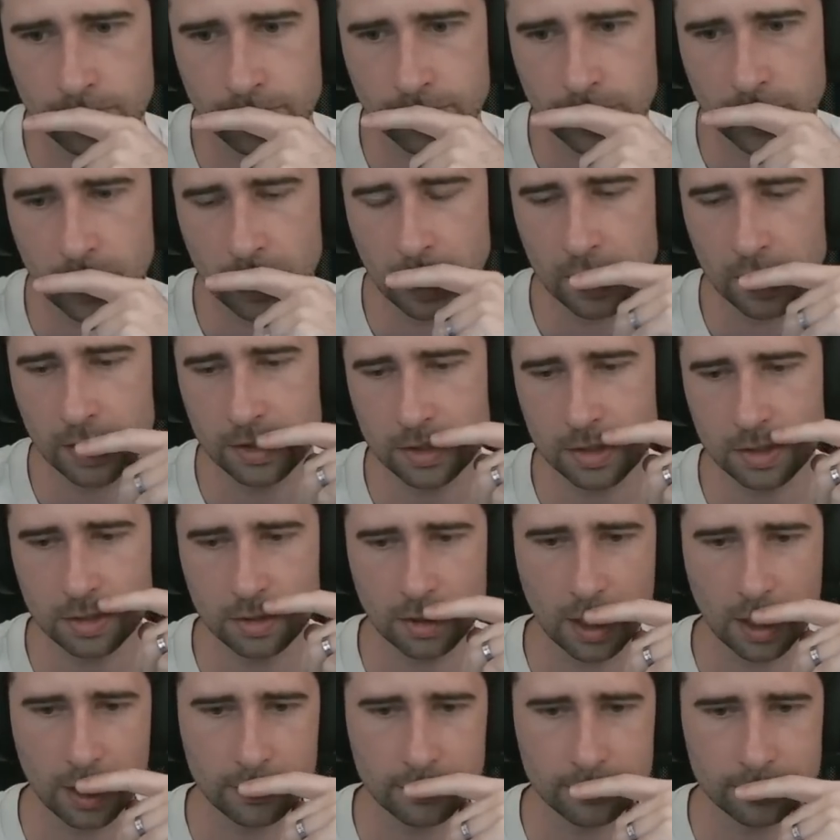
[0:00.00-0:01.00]
Okay, let's do
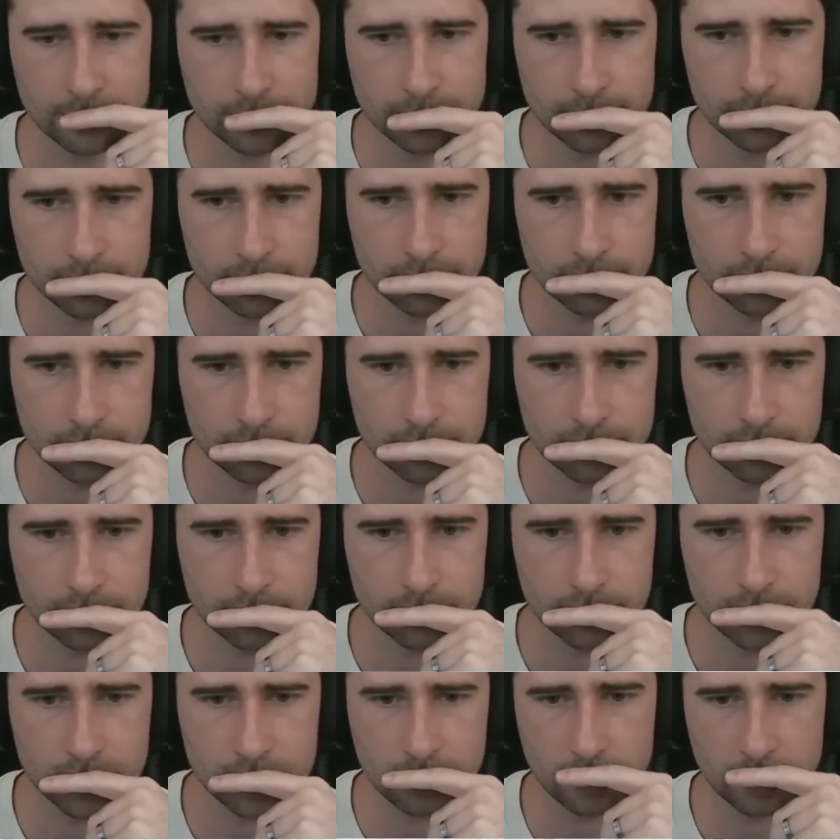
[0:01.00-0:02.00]
that.
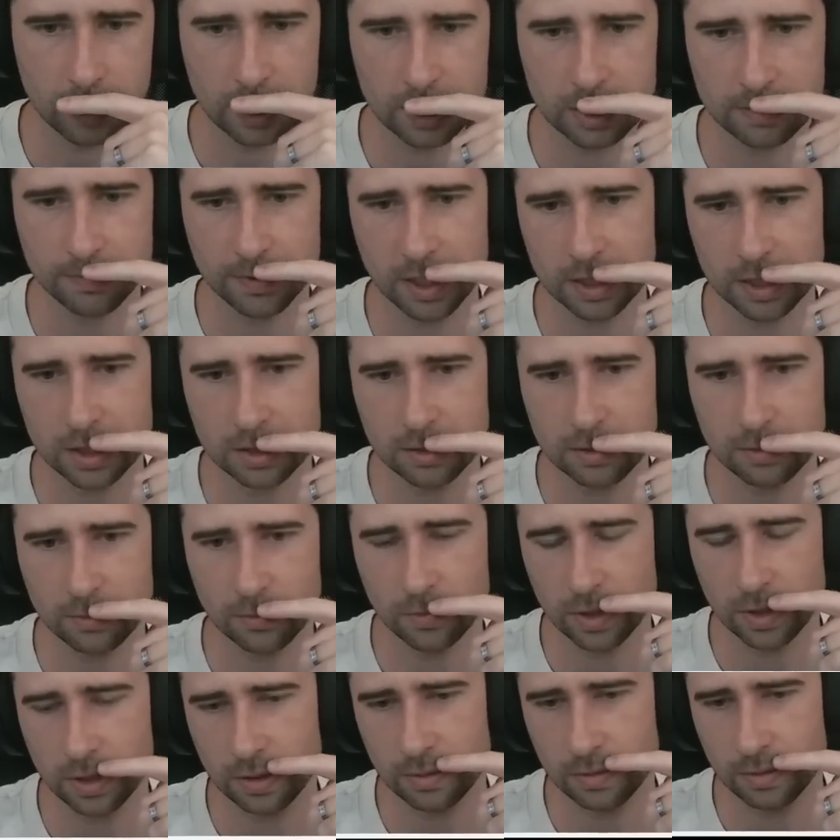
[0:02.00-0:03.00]
Let's do this because
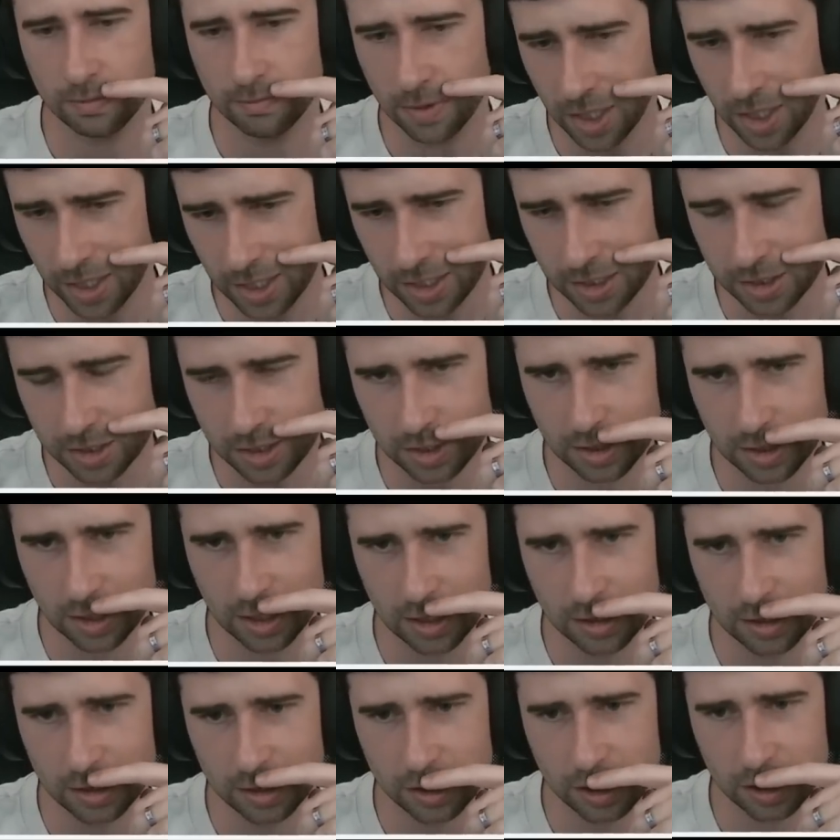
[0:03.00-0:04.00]
we might actually
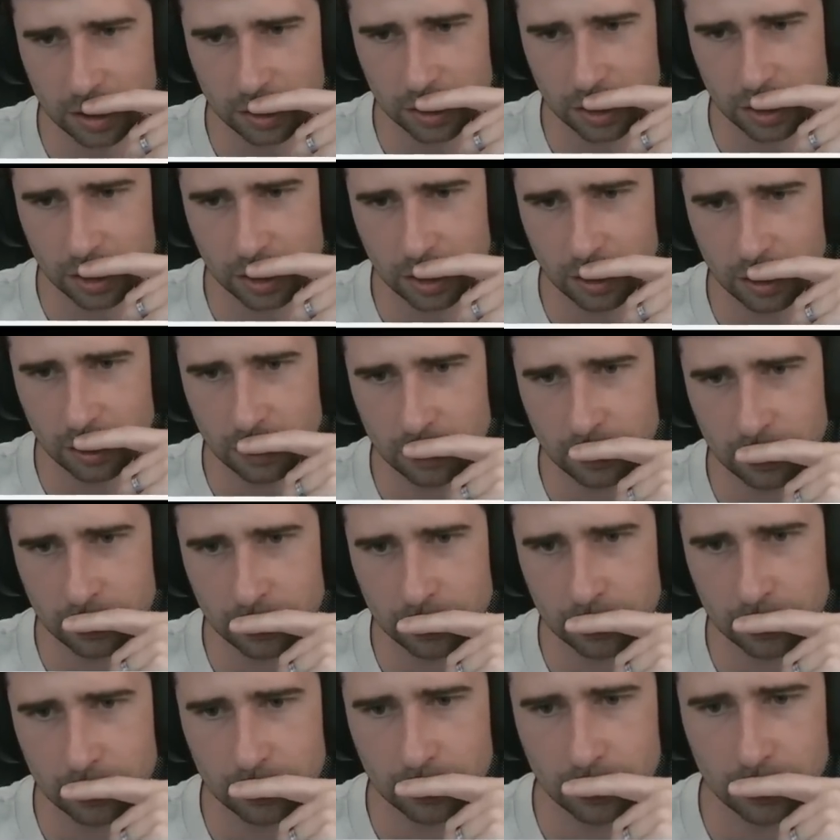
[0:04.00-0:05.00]
need the Shang-Chi
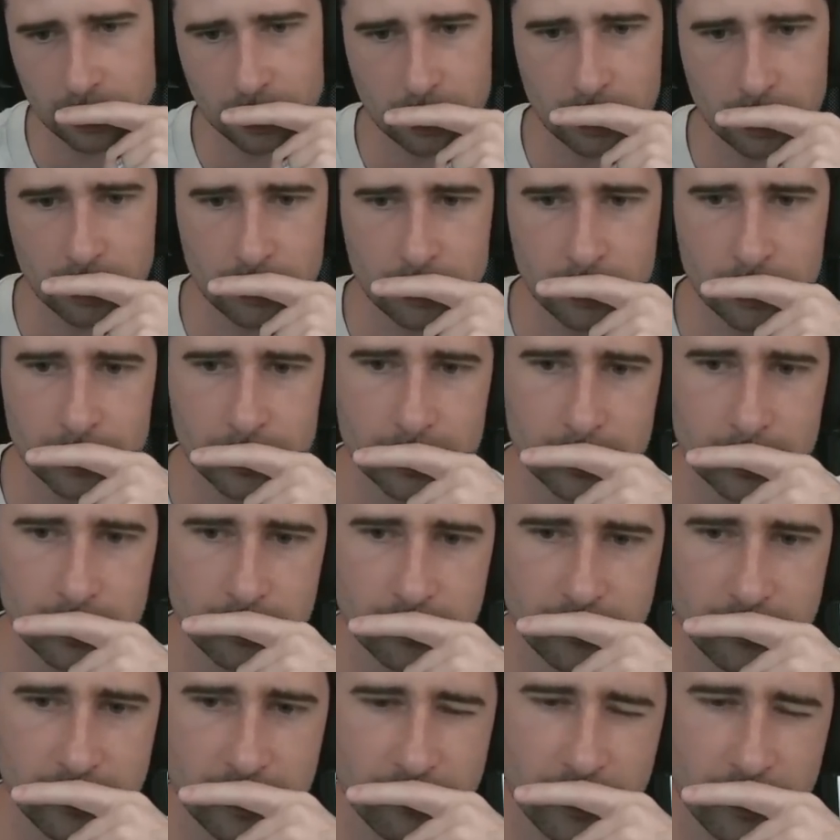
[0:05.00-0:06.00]

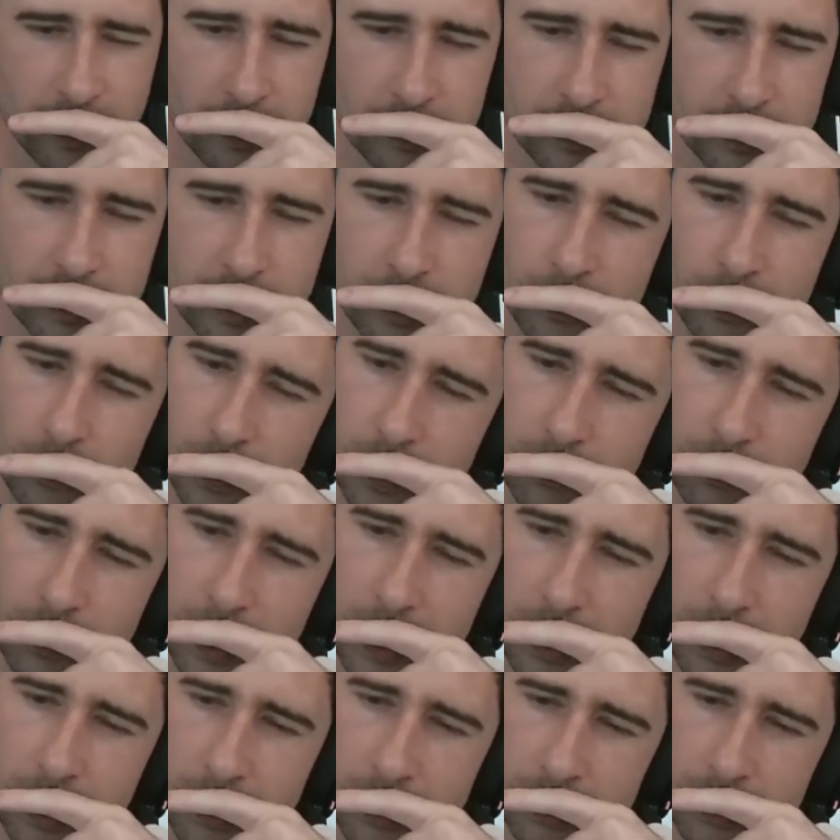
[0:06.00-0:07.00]
for the final turn. Will
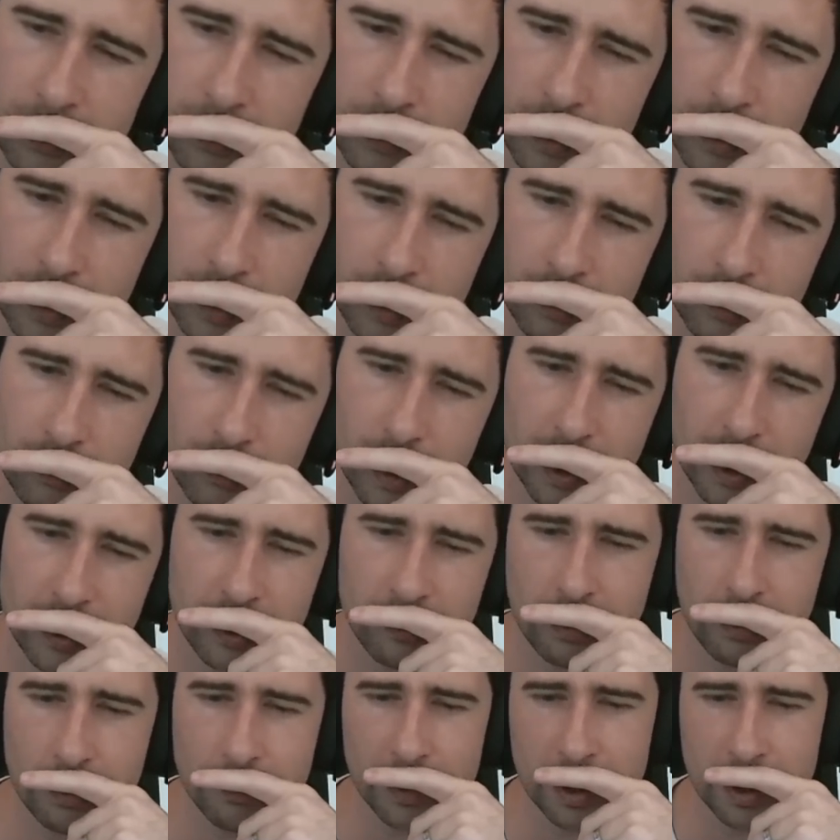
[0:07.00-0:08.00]
we? I
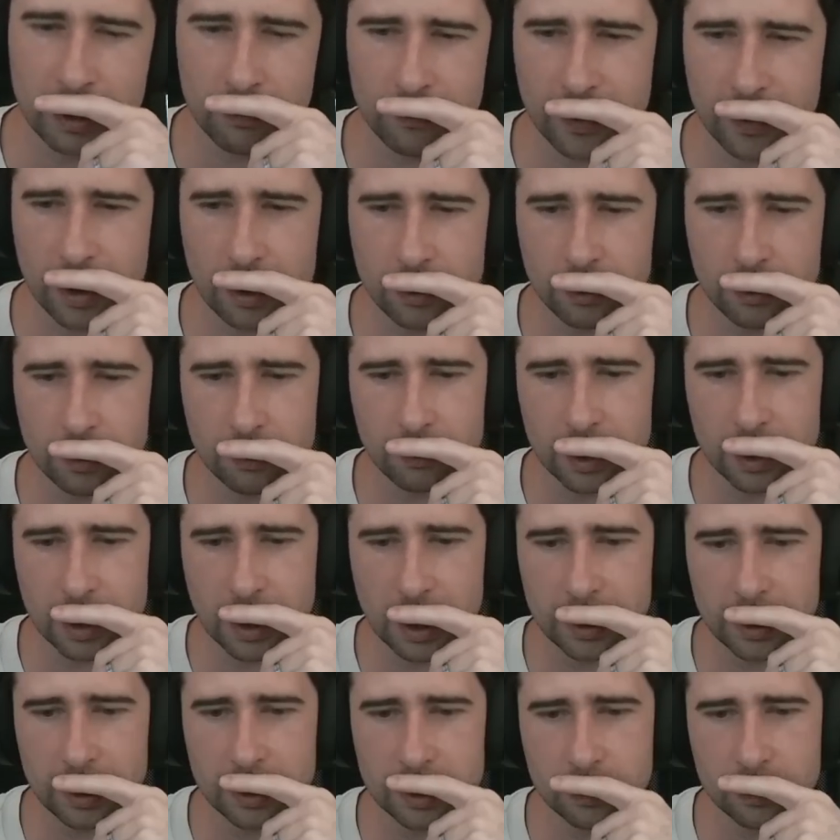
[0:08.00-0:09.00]
think we're playing Valkyrie
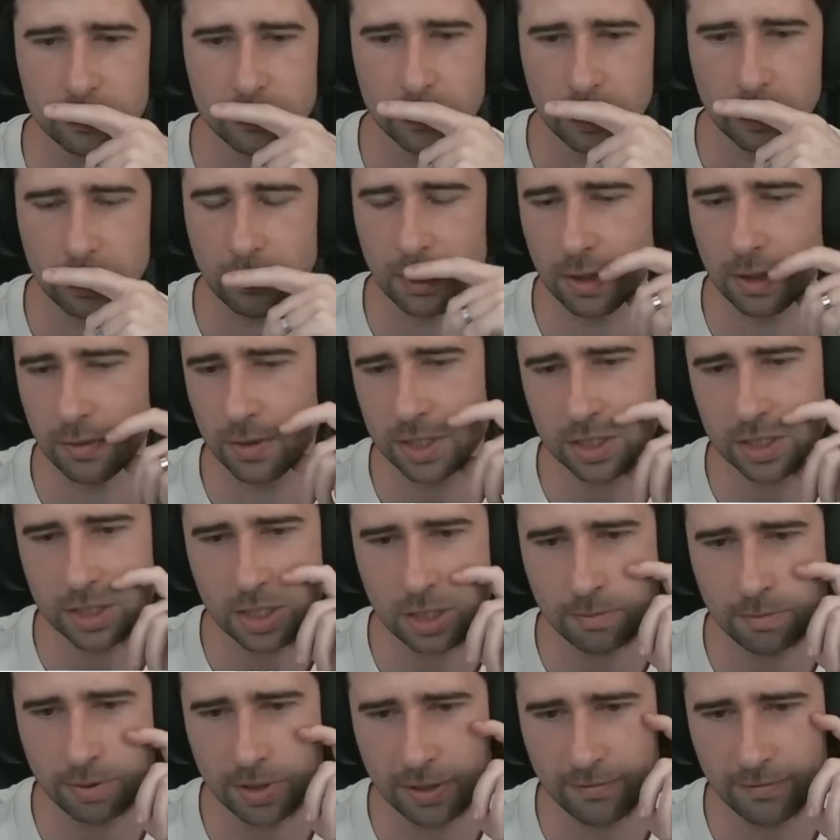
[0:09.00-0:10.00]
regardless. We're just
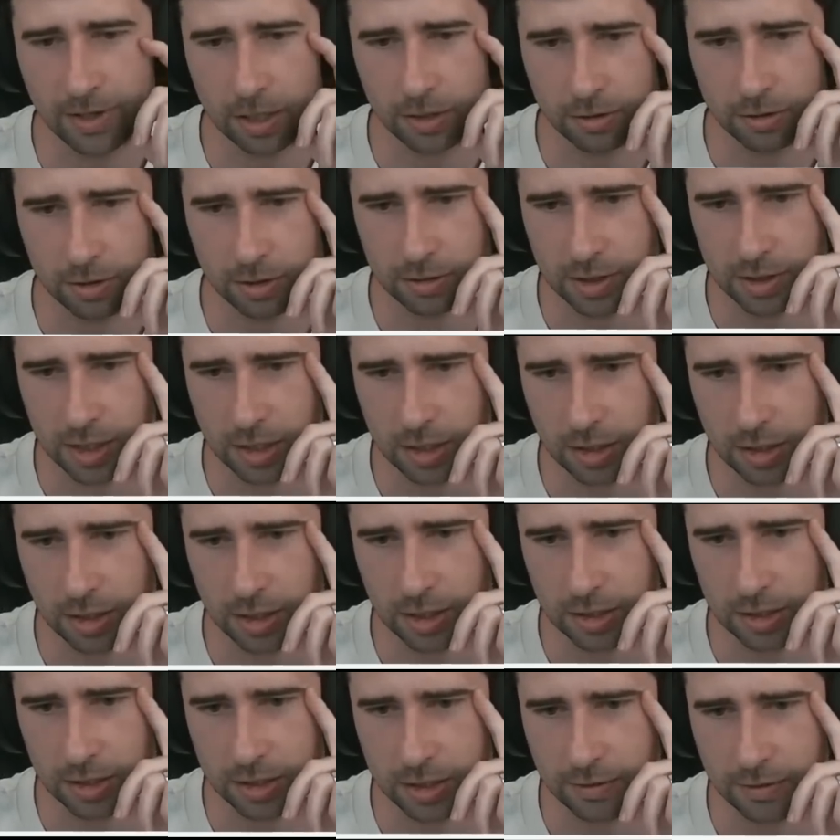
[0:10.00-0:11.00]
going to play Valkyrie
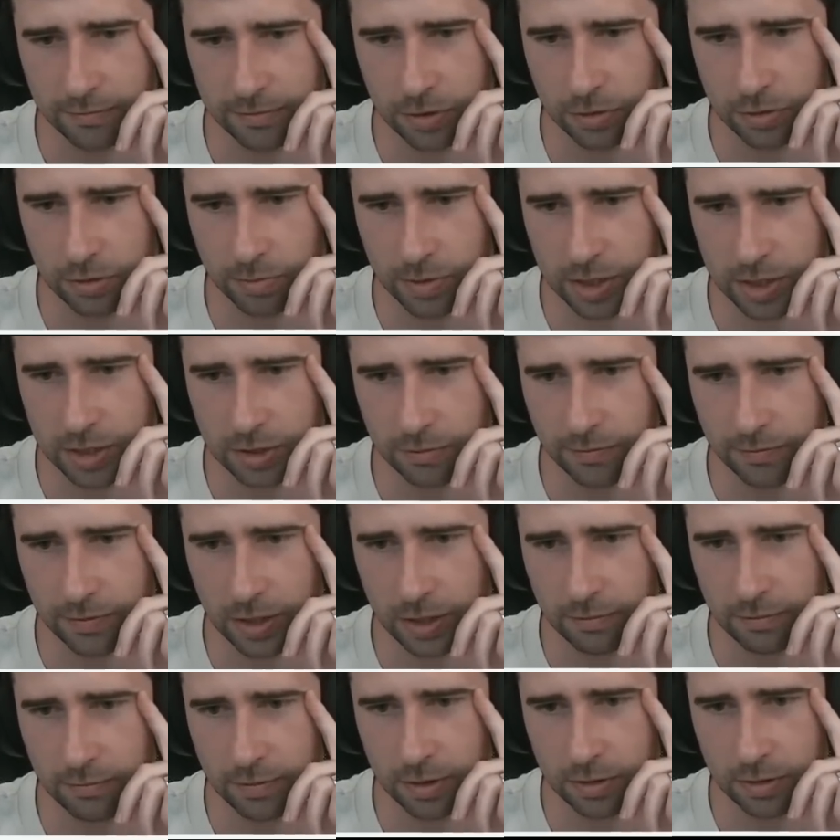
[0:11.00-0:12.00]
regardless. I've talked myself
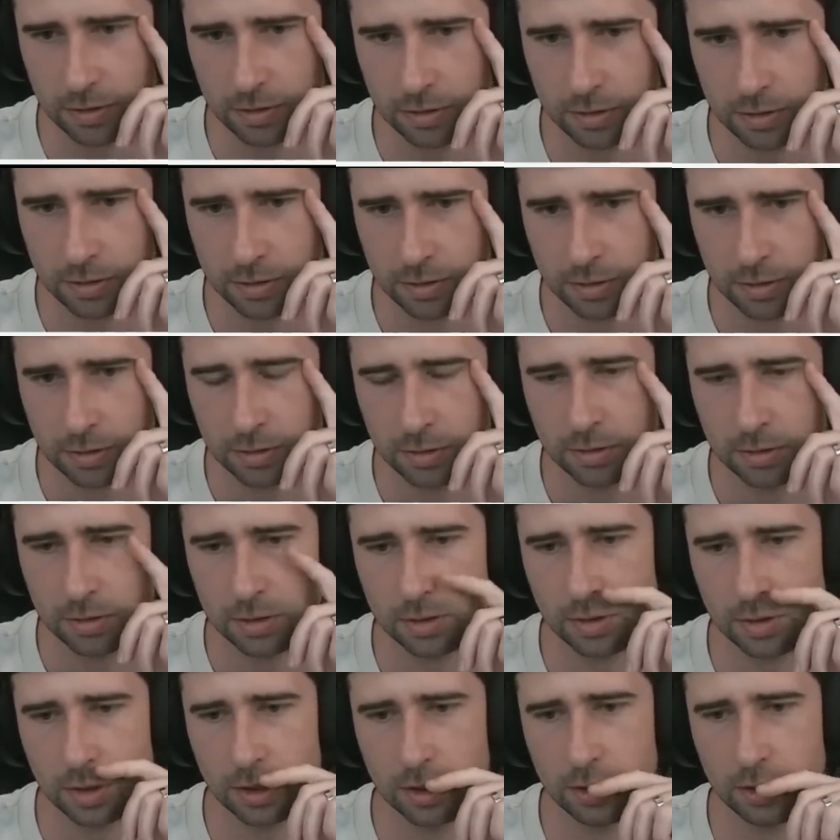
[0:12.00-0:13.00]
out of it.
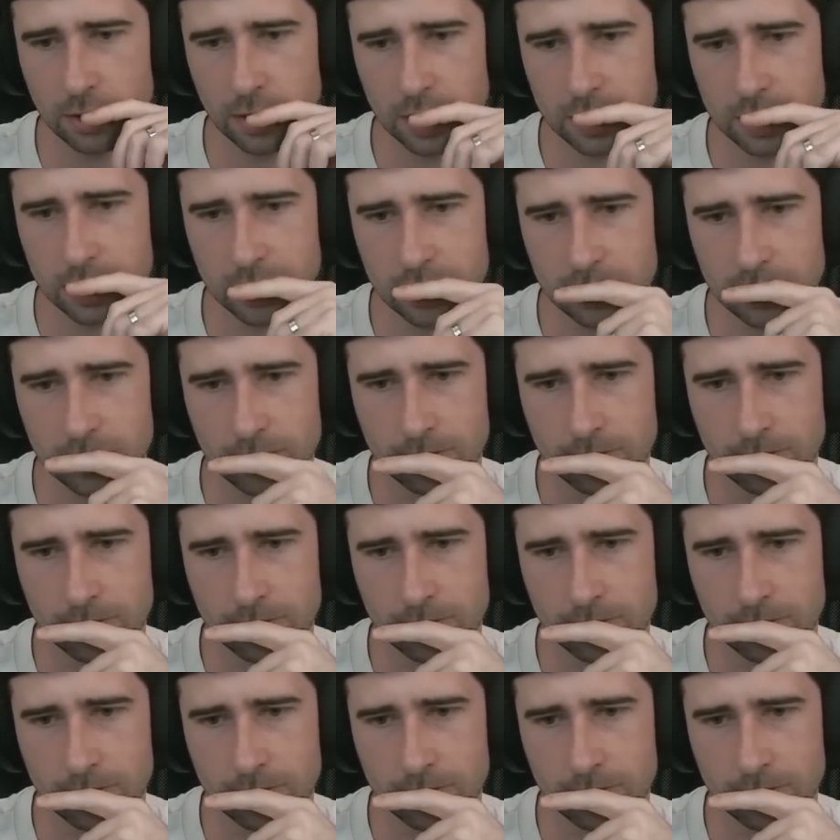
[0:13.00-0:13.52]
We're going to do this.